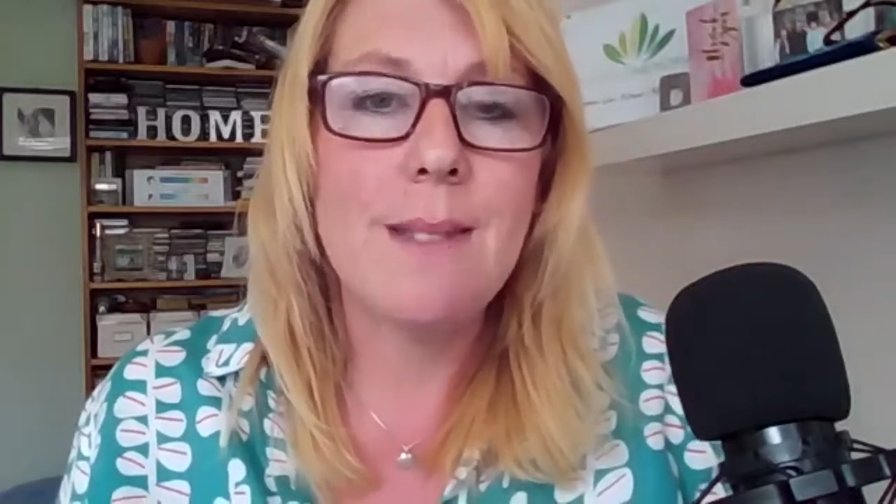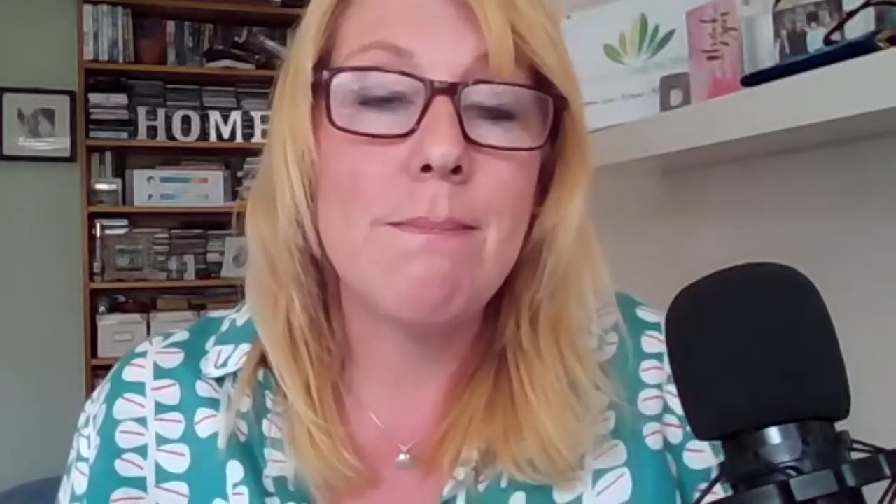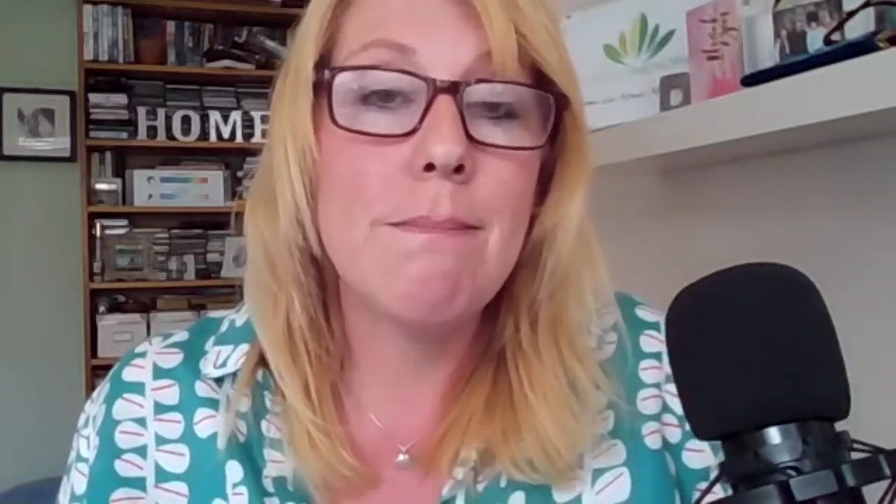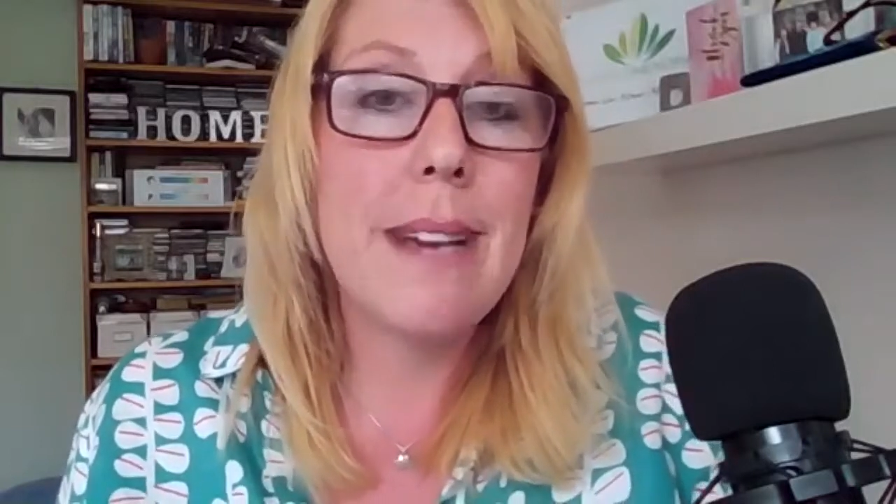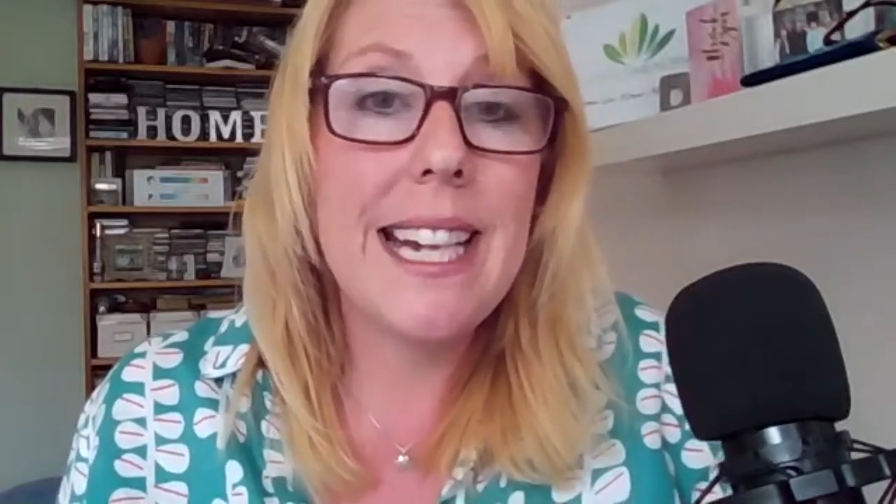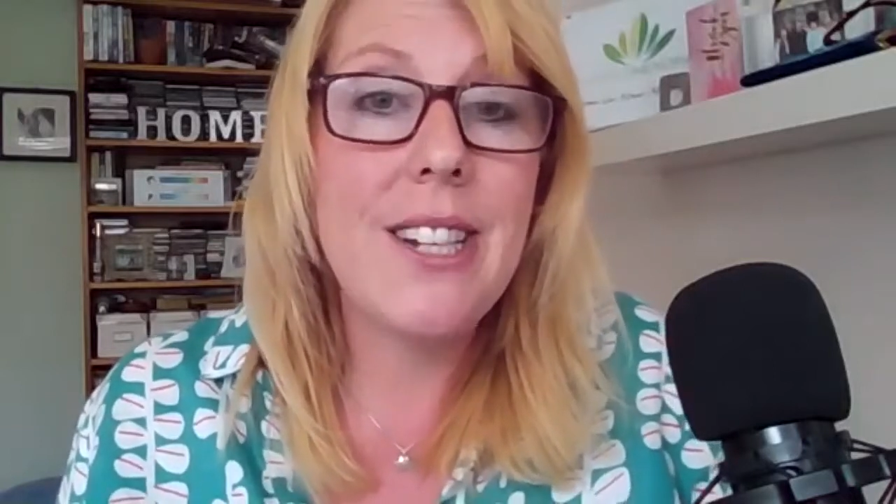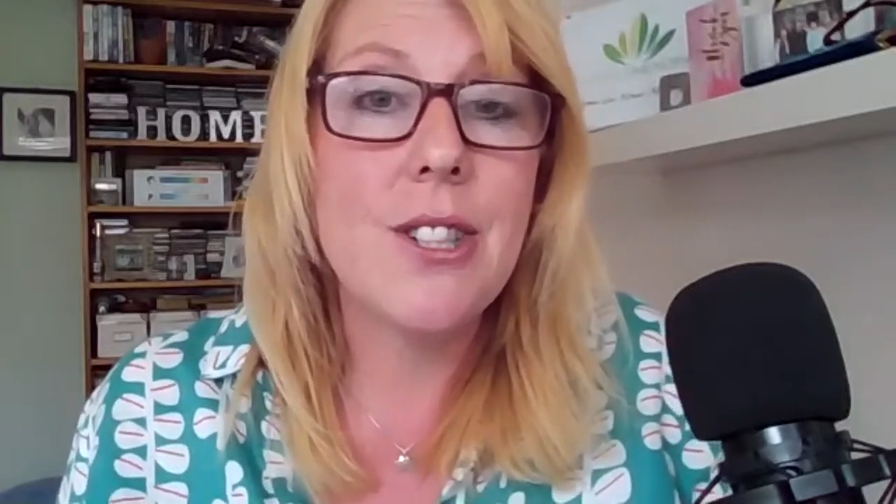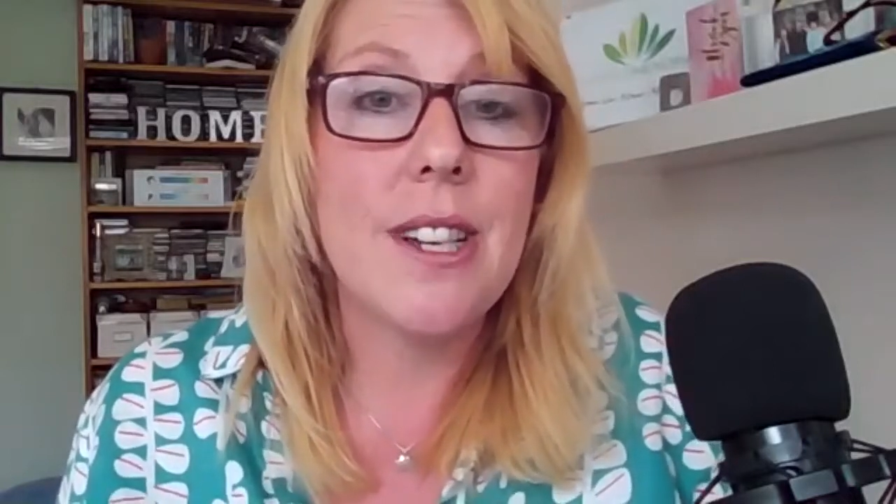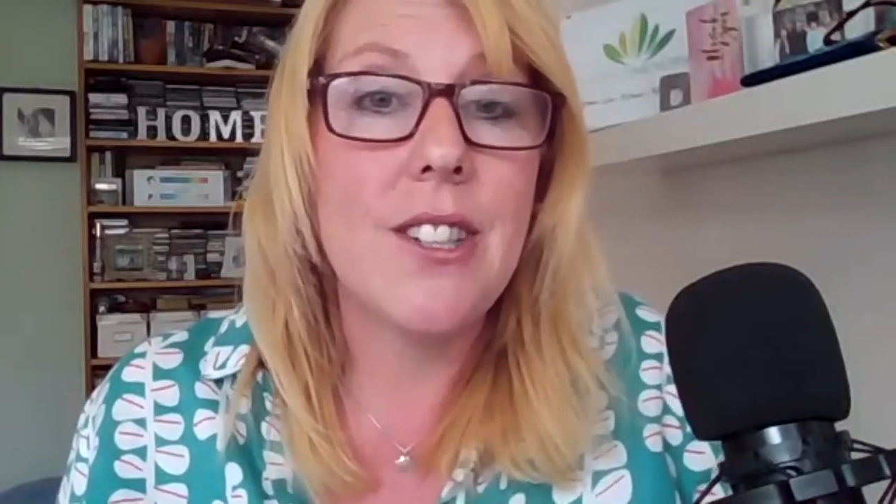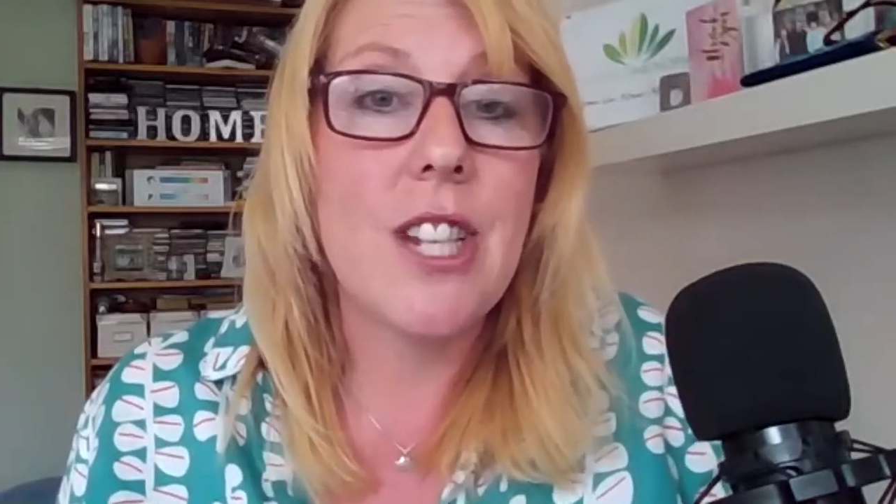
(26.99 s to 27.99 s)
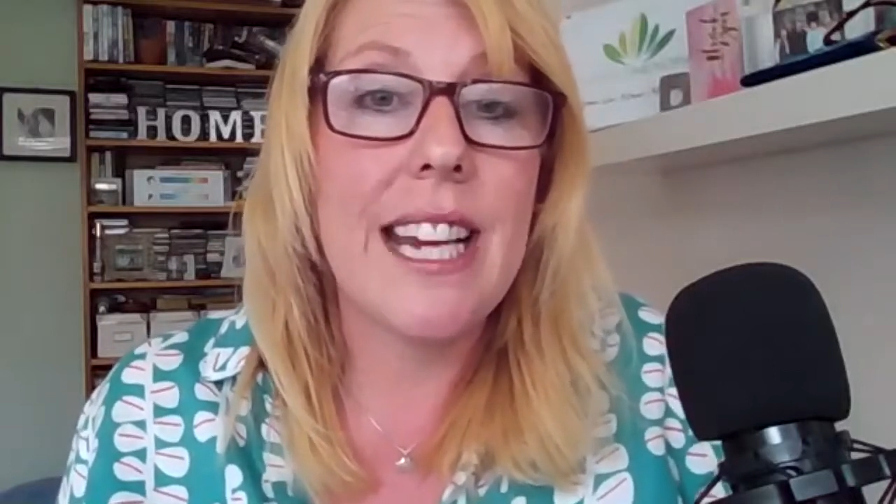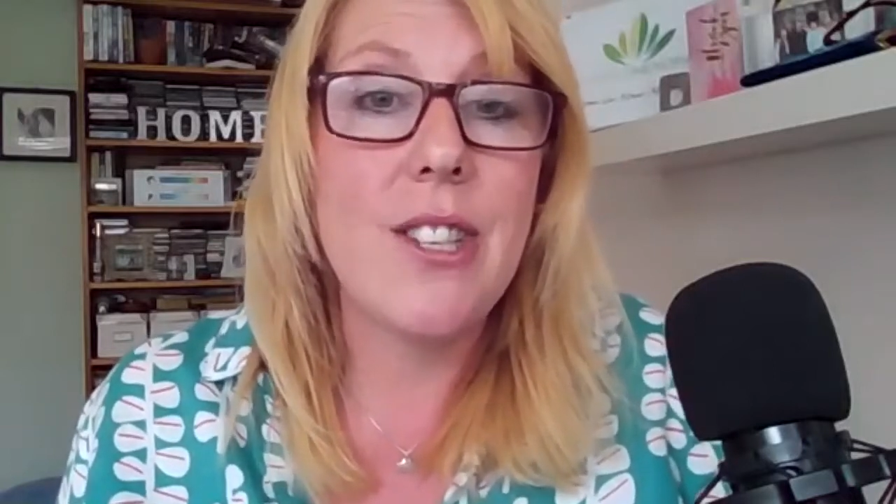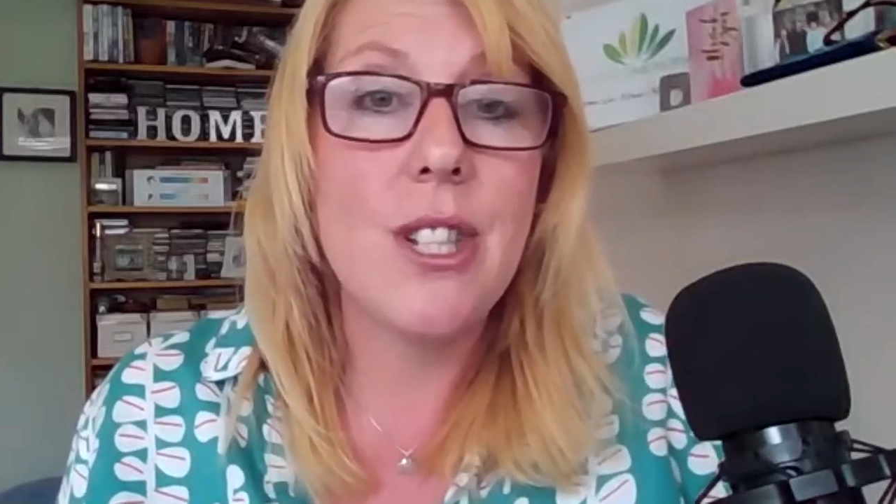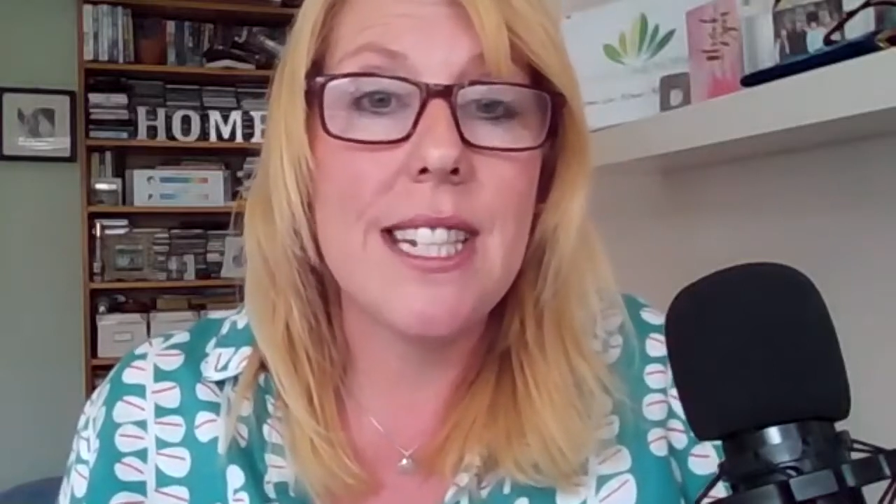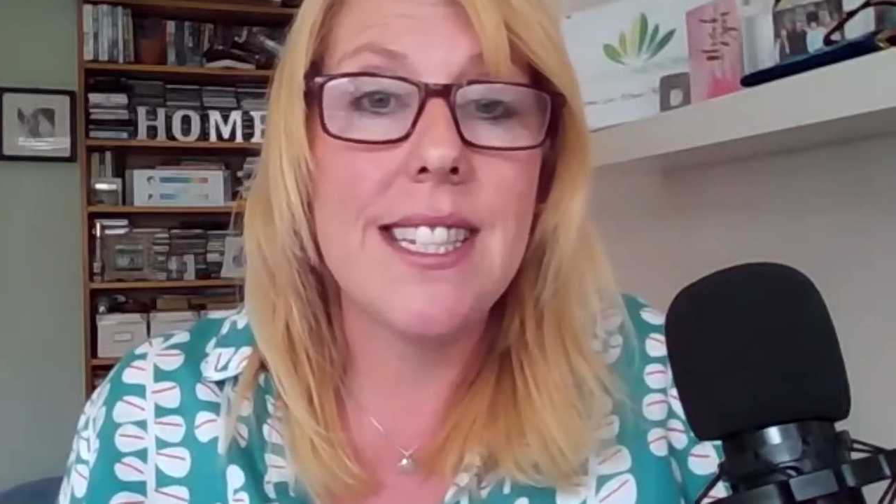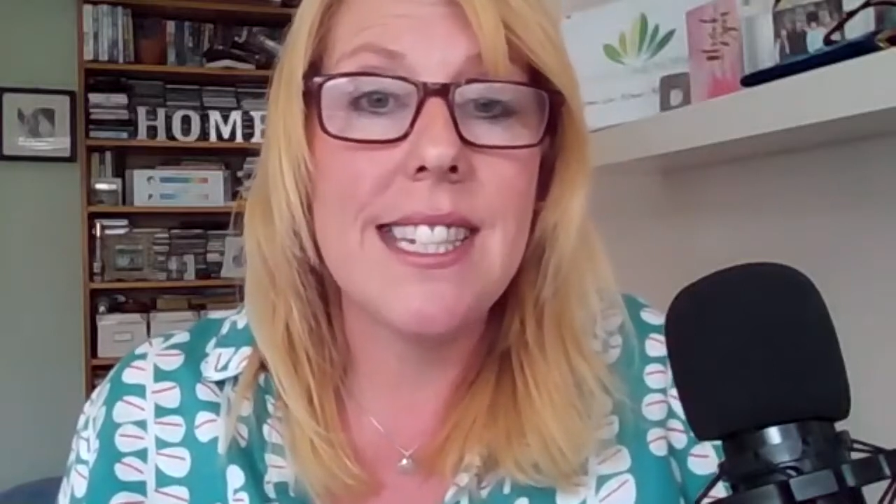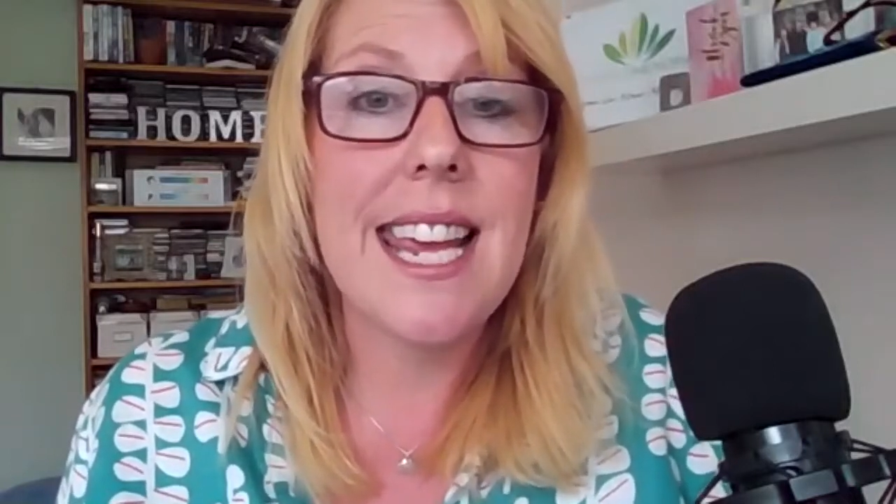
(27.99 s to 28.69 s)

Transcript: major changes